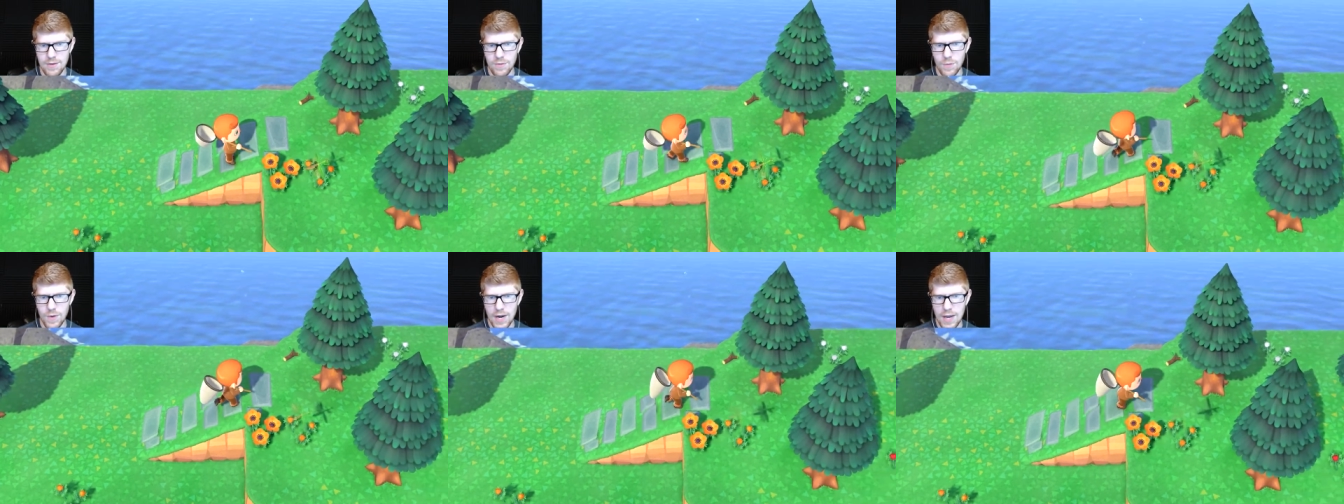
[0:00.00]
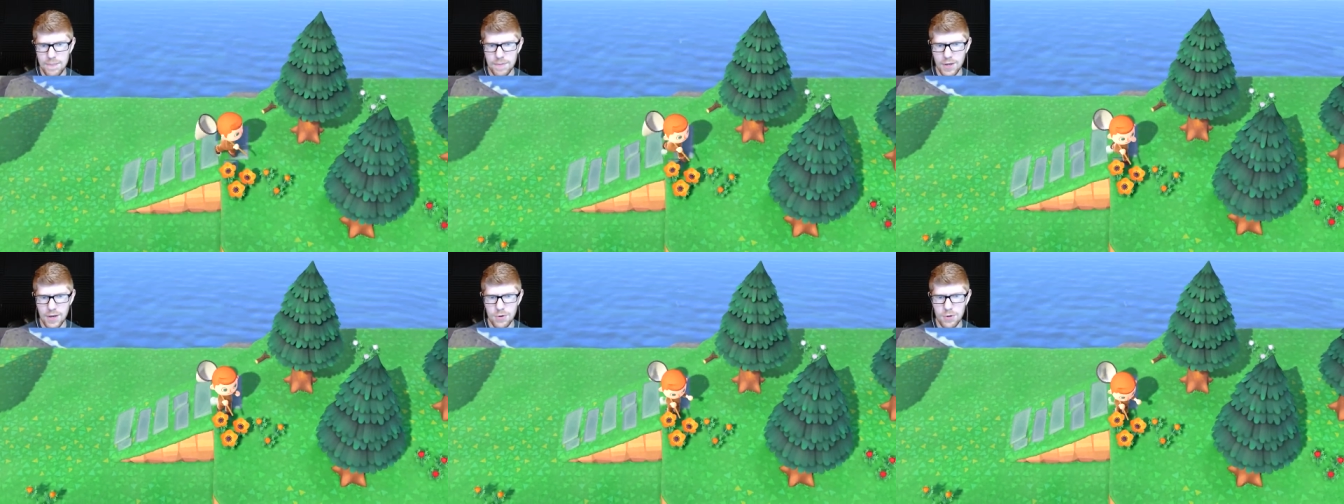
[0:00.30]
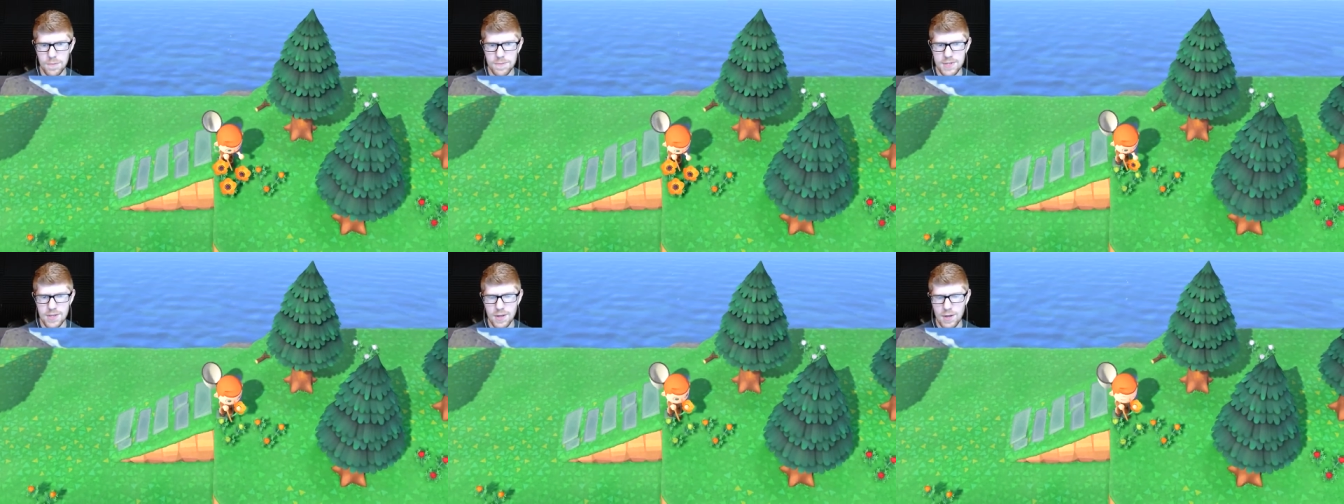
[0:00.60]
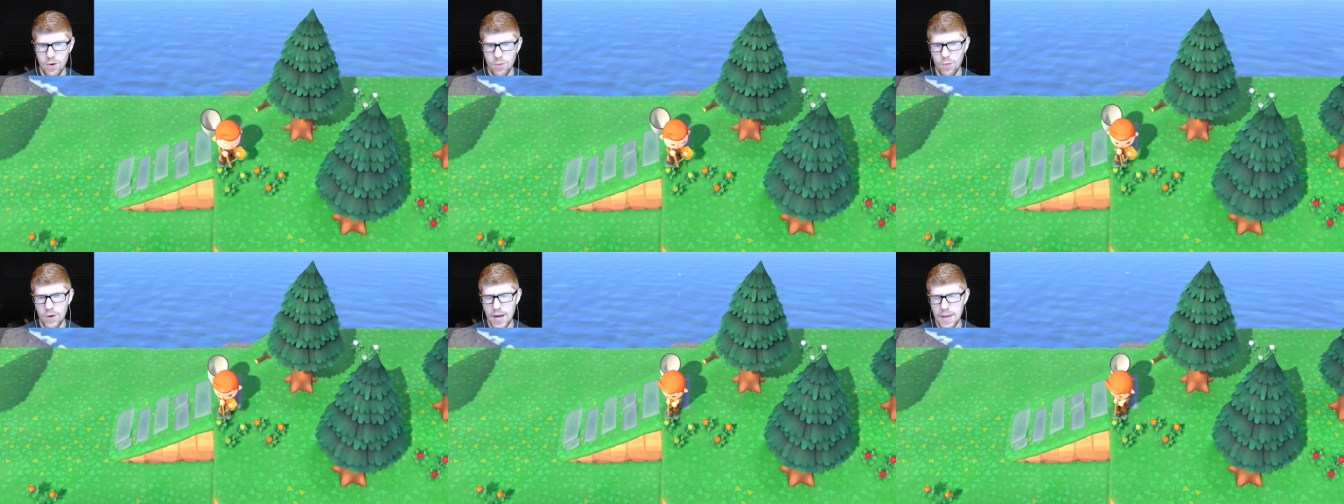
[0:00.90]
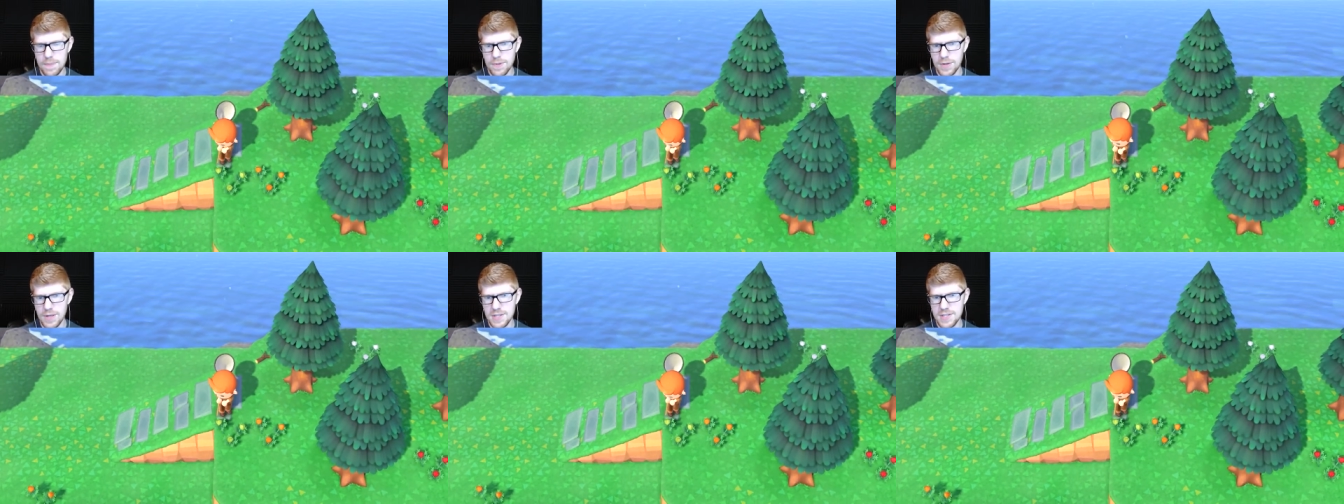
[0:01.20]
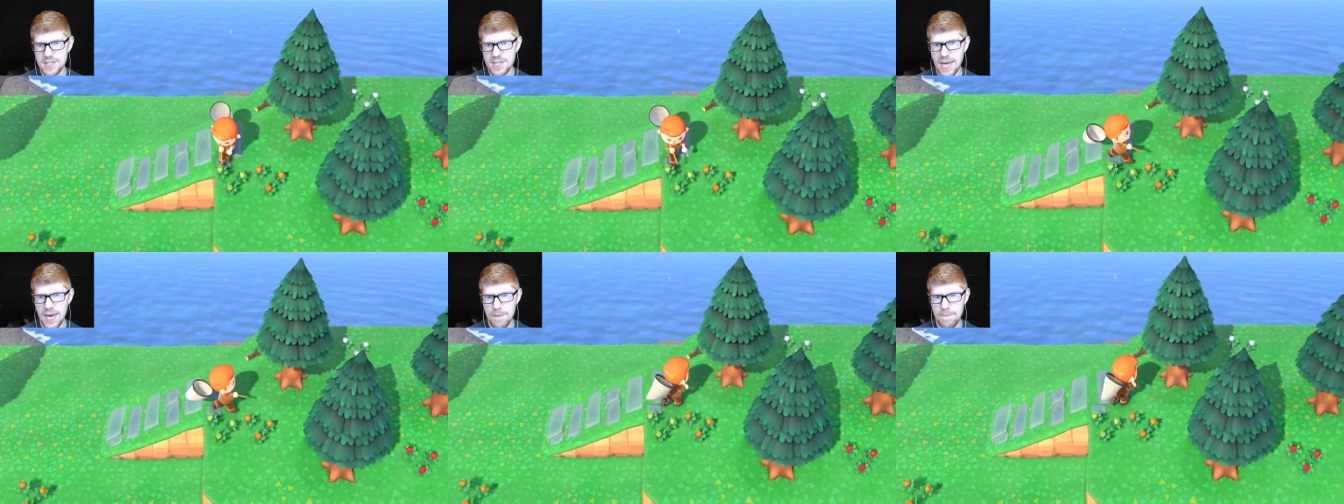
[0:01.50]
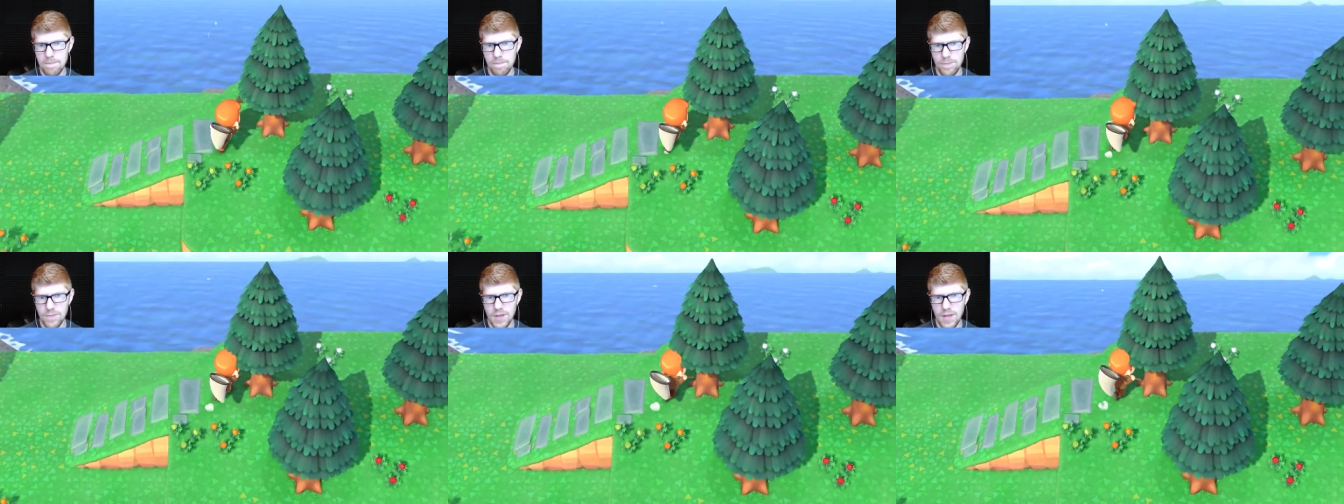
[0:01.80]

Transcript: When I play, oops. When I play this game,